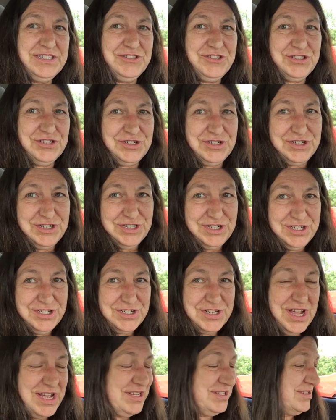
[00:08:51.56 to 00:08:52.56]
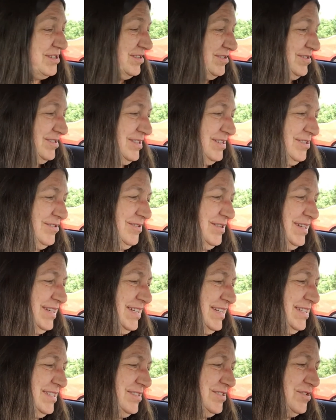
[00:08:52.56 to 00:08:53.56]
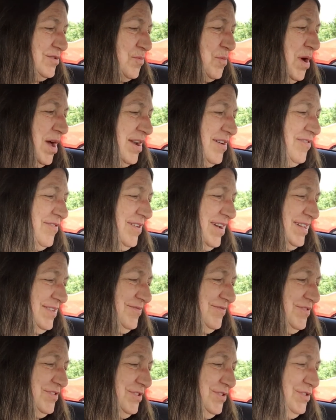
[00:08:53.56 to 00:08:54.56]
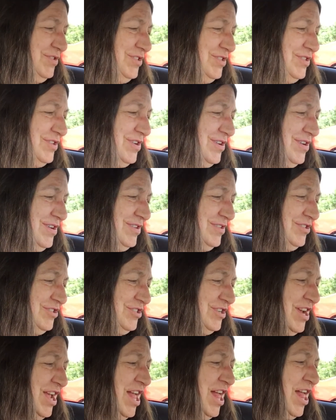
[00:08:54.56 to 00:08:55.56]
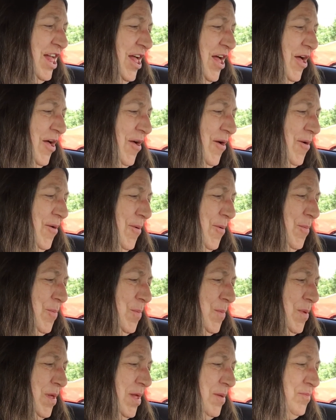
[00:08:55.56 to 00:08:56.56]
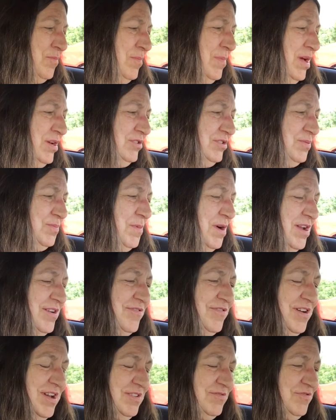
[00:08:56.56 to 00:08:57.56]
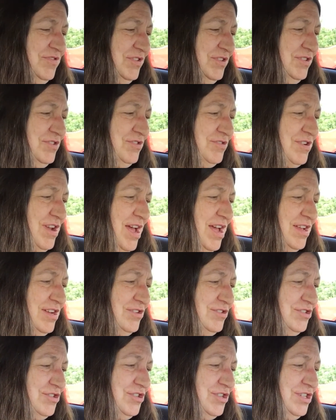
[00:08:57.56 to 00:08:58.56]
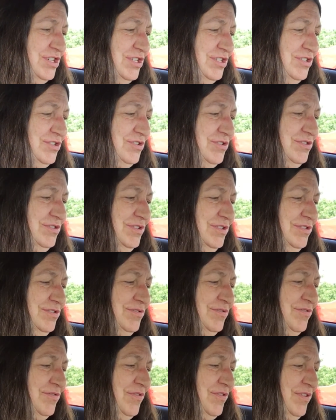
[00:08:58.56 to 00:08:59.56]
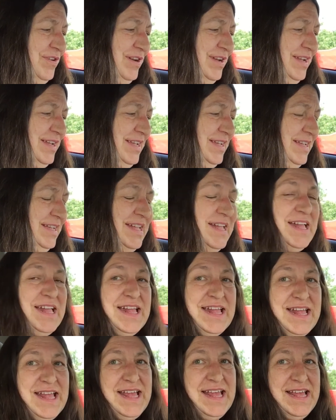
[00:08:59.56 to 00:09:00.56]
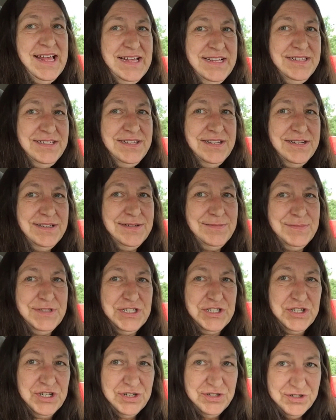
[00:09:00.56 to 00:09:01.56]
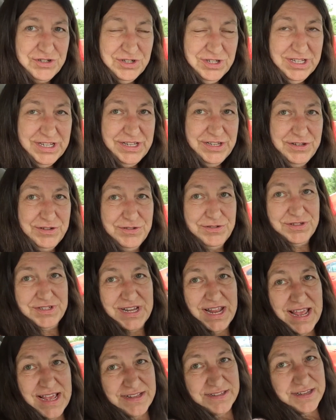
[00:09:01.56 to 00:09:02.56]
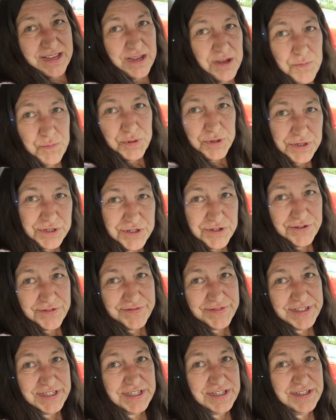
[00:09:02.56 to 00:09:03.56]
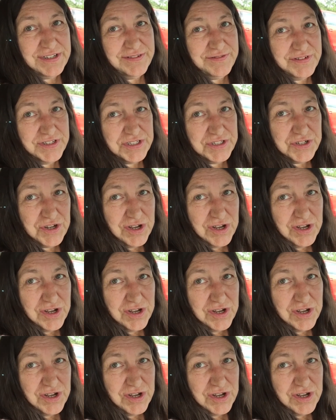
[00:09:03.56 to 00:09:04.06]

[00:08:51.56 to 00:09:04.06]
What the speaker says: just to discuss those ingredients. The modified food starch, most modified food starch is gluten-free, and it's usually used as a preservative. It's